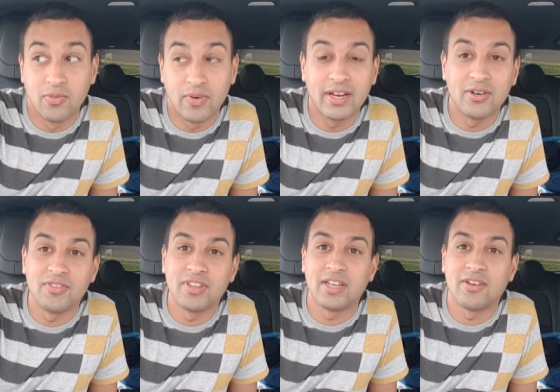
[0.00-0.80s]
right
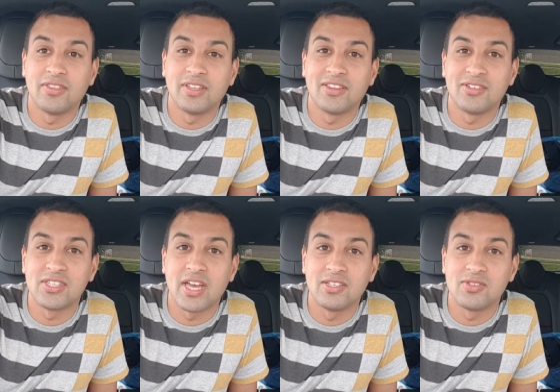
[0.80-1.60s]
over there on the other
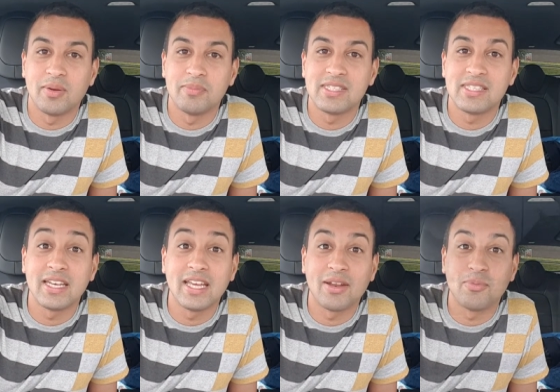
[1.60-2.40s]
side, so I'm
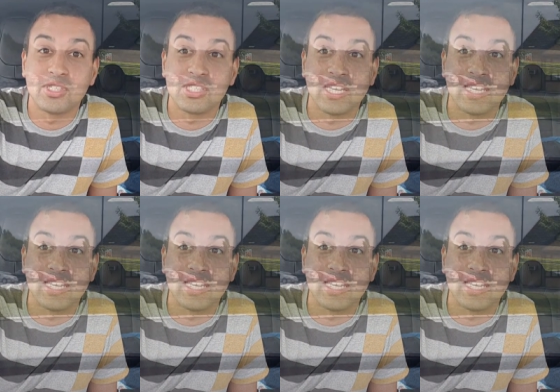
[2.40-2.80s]
sitting and watching